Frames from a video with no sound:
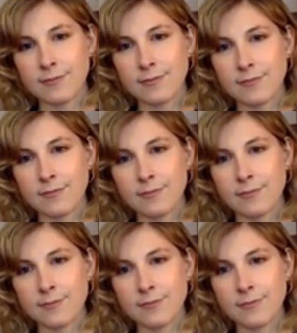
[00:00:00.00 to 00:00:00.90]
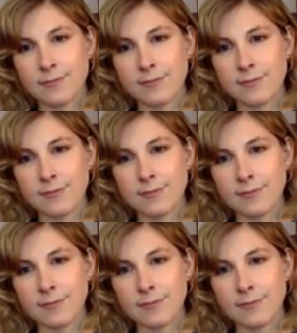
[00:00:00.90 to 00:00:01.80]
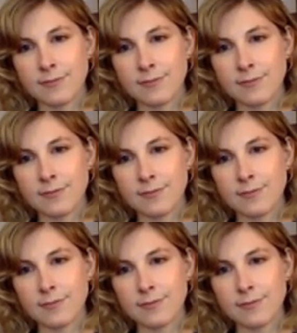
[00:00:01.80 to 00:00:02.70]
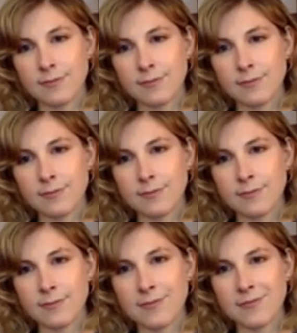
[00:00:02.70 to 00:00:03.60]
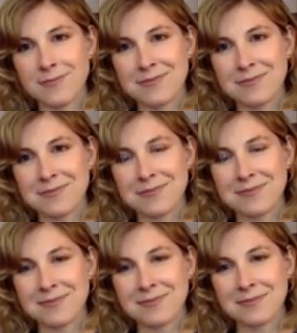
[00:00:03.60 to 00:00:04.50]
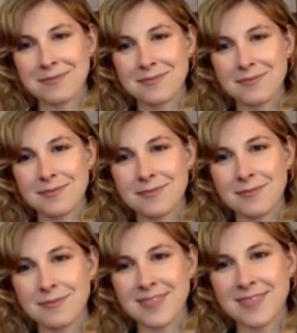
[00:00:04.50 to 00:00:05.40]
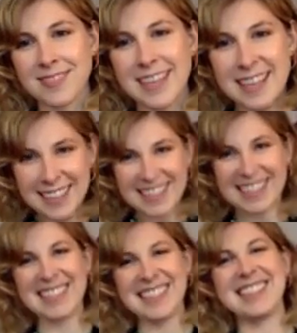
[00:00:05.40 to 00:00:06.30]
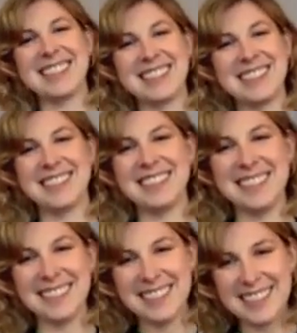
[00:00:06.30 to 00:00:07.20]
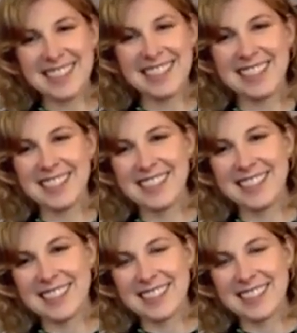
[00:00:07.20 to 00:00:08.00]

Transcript: The person shown says nothing.